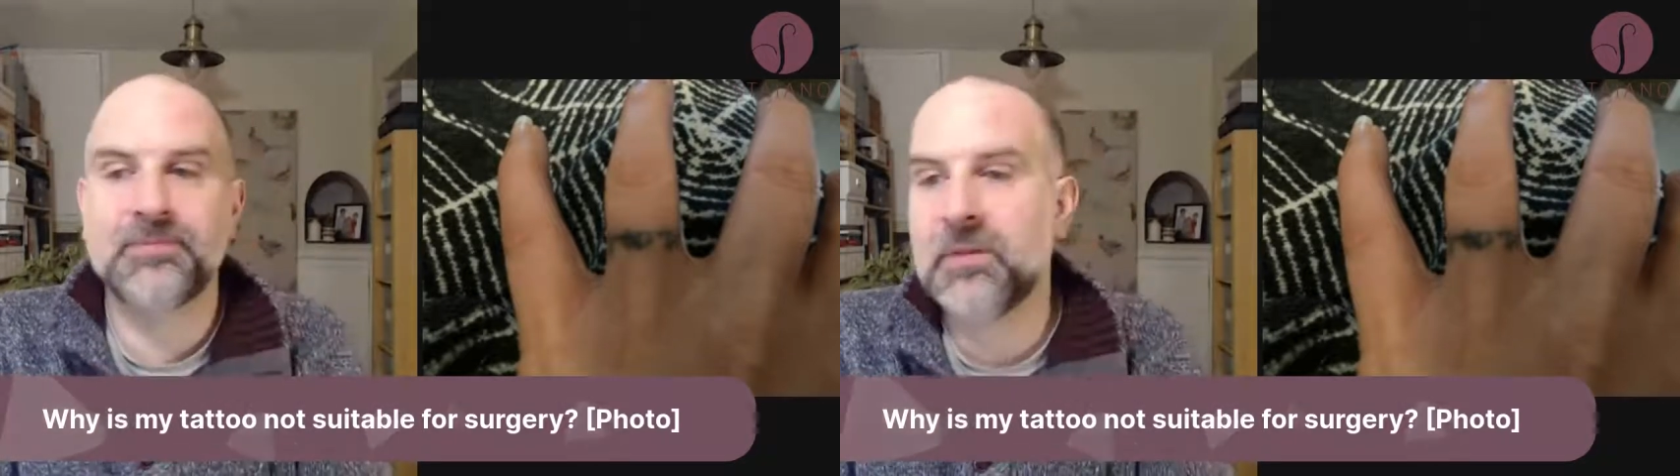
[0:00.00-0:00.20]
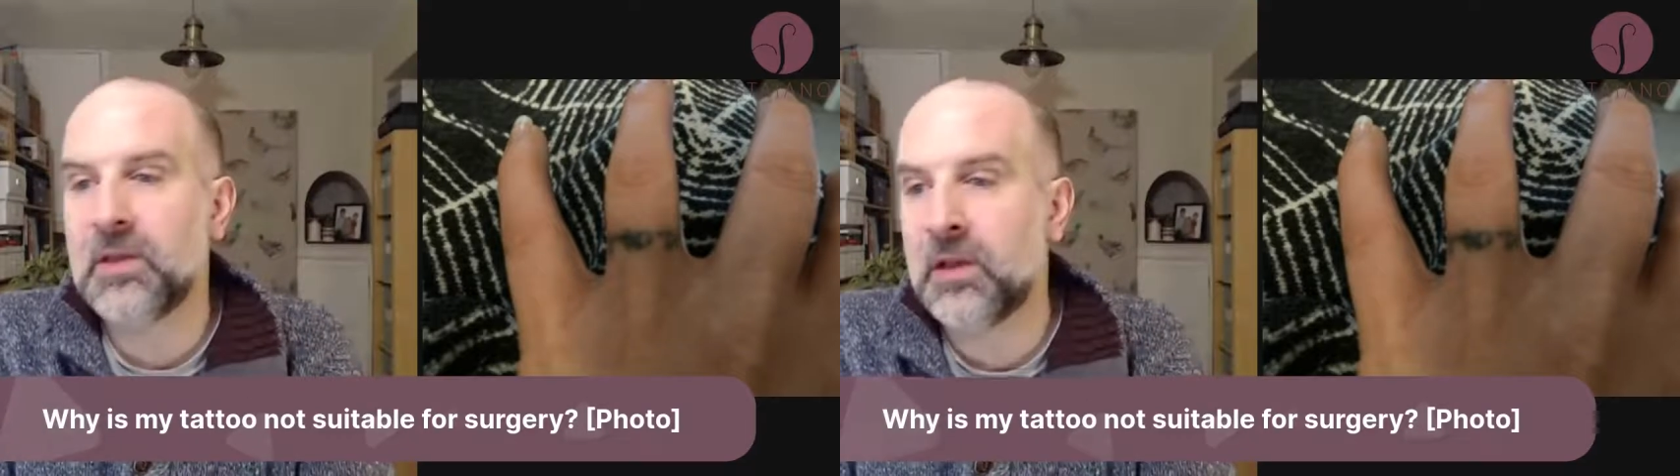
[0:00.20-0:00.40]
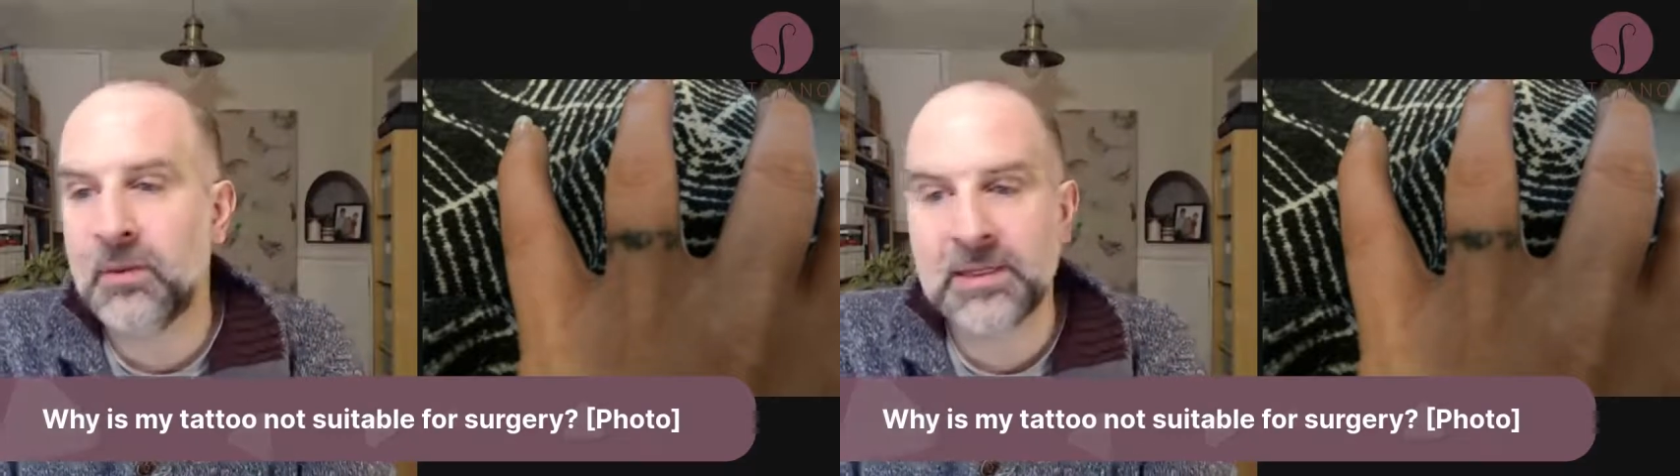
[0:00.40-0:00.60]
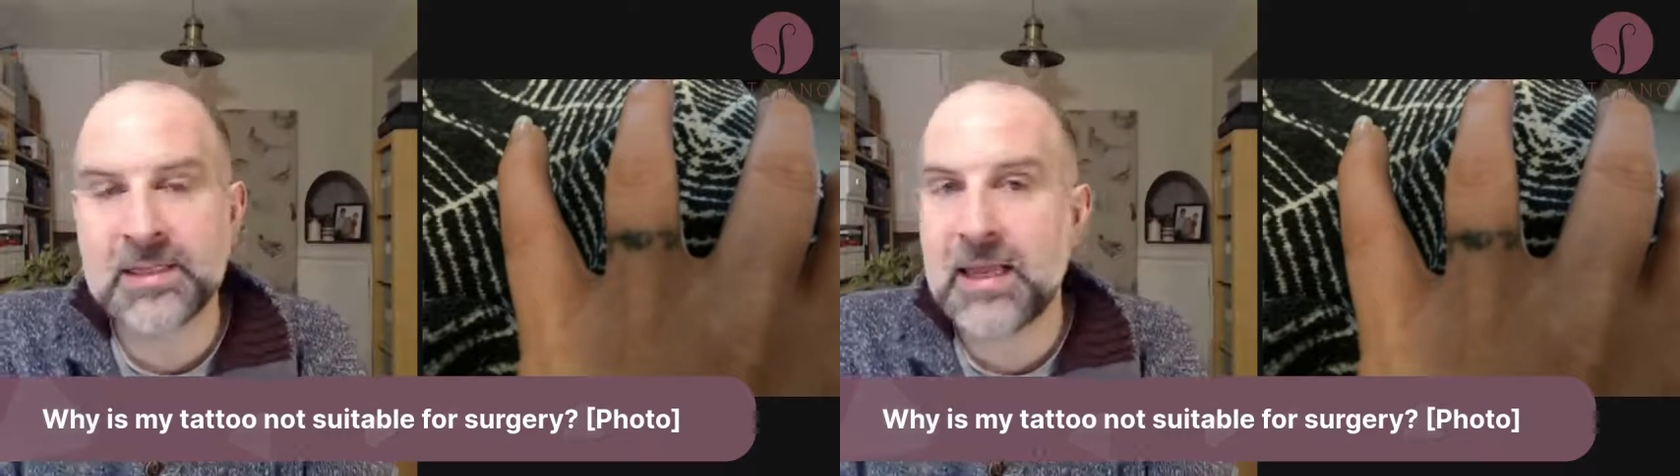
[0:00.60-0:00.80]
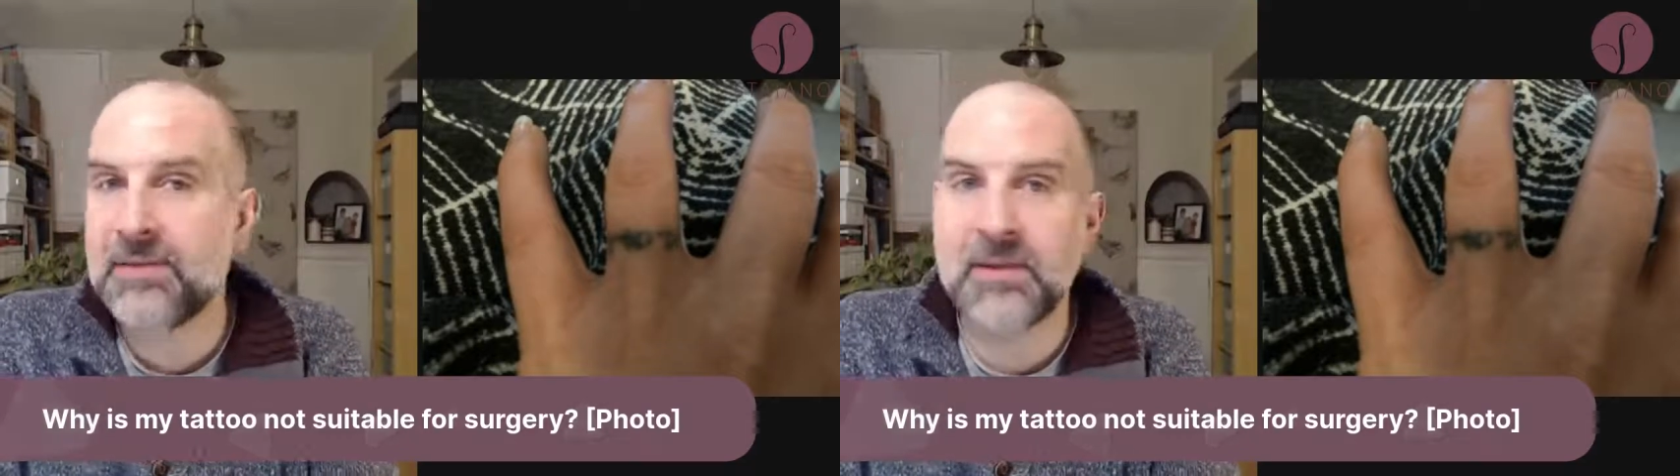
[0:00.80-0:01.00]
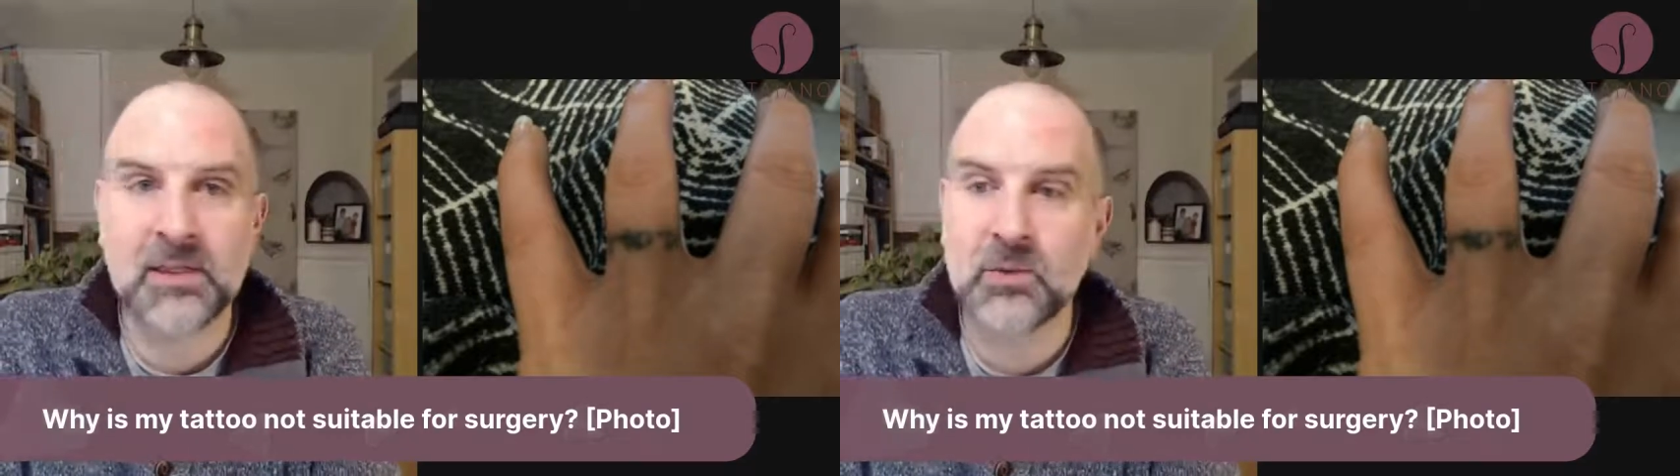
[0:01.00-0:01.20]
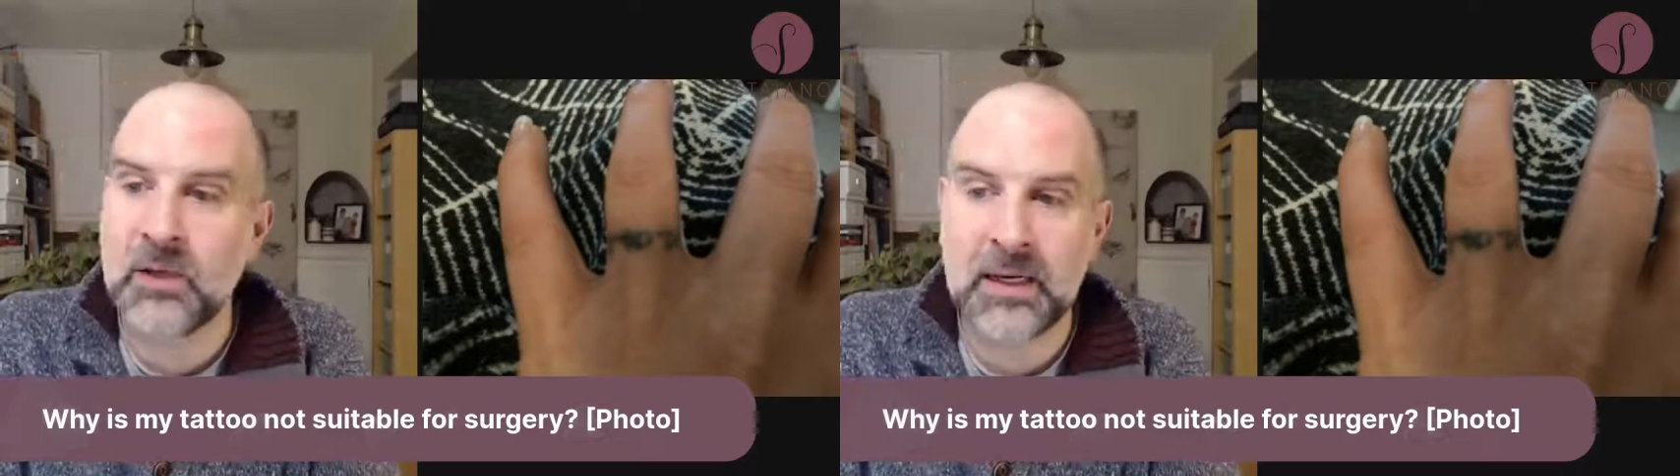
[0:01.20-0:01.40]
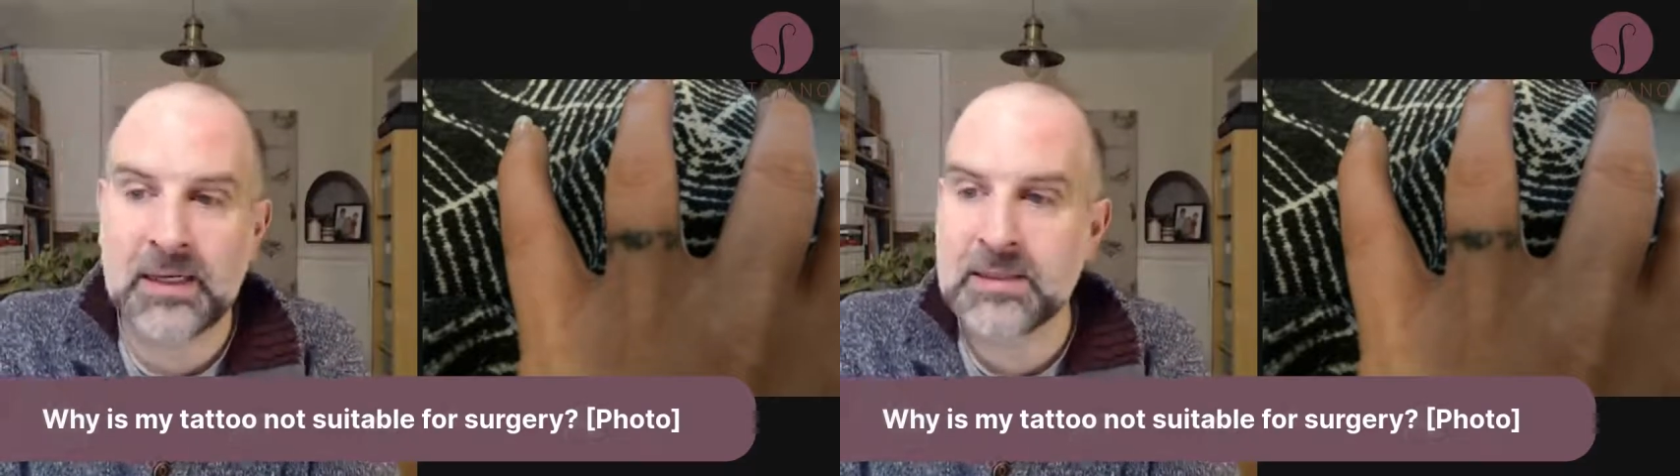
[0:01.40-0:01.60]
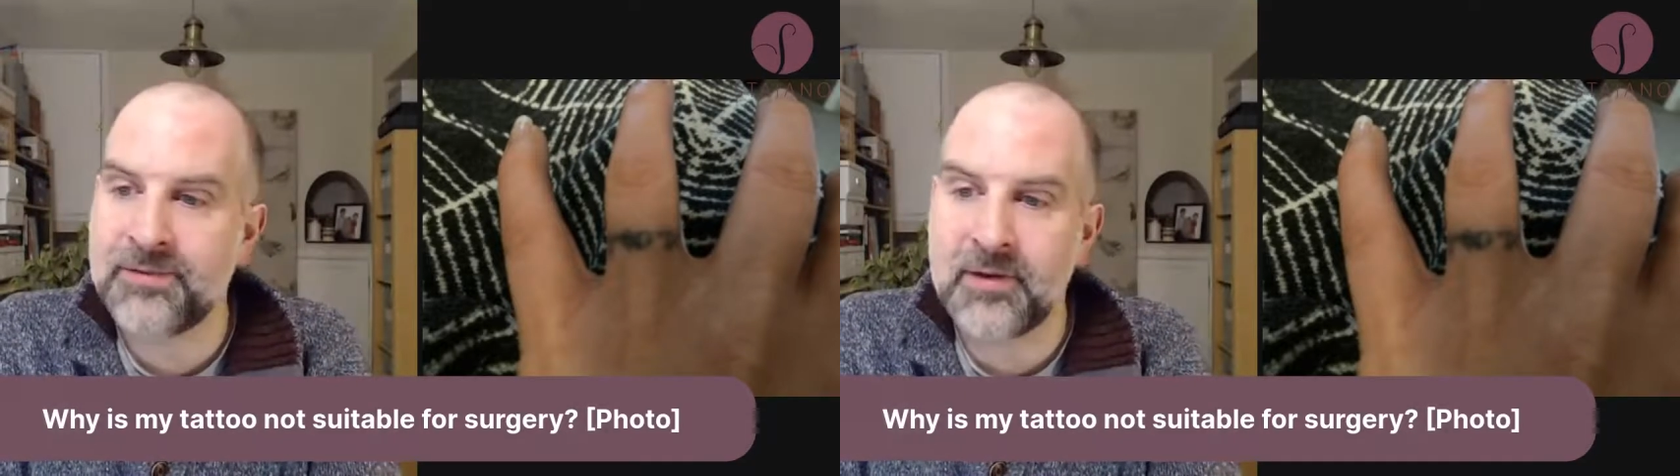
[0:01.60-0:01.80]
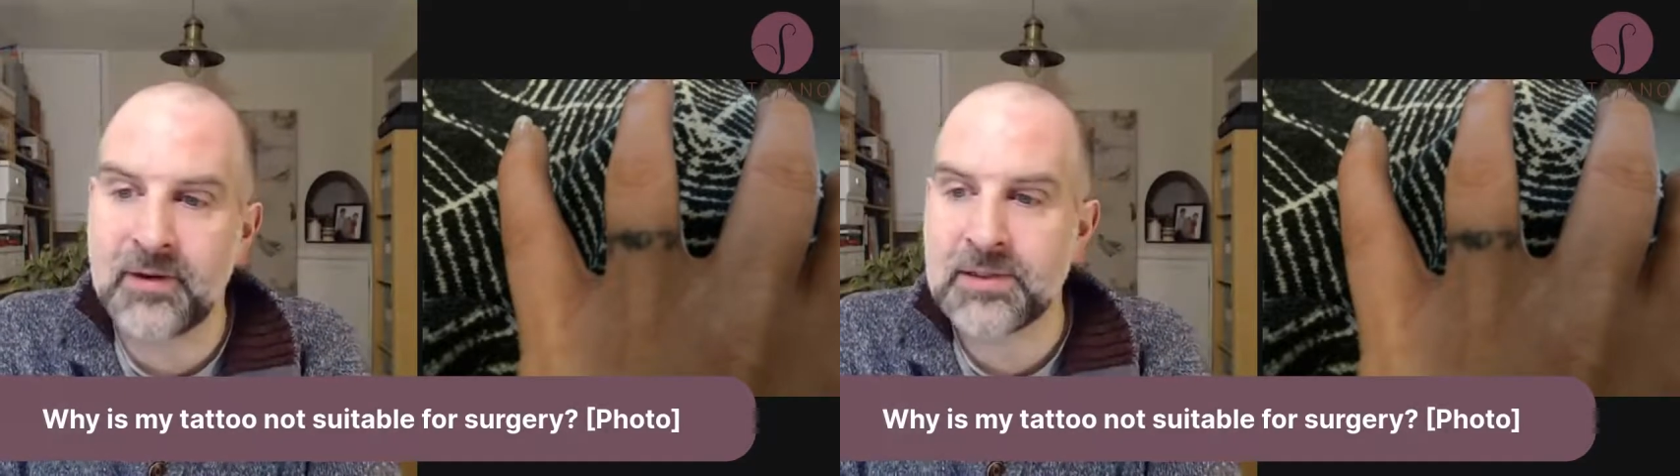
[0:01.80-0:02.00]
And I'm going to say it for this one, laser
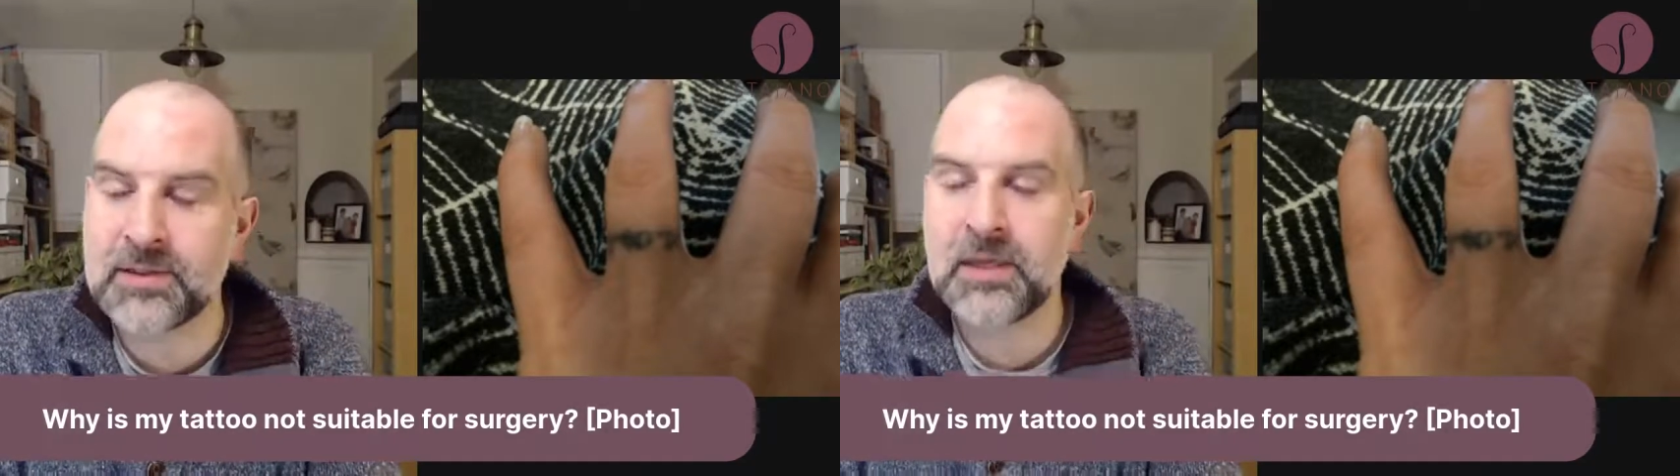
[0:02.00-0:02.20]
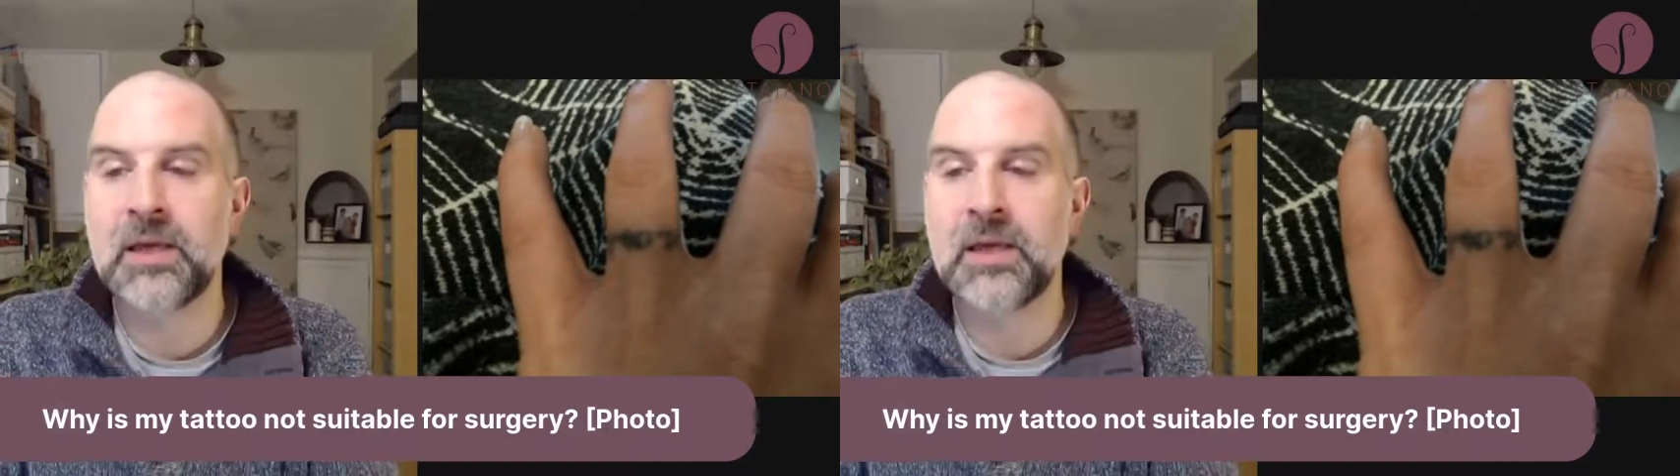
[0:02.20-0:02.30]
first,